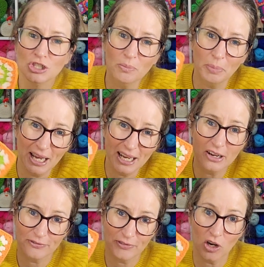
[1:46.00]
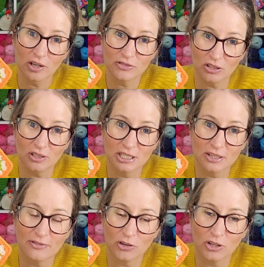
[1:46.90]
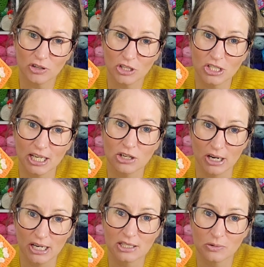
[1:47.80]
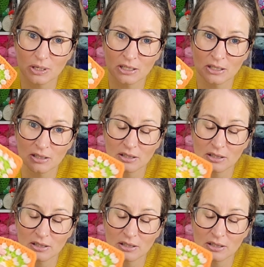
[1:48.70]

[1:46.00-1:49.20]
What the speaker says: you pay $5 for a crochet granny square?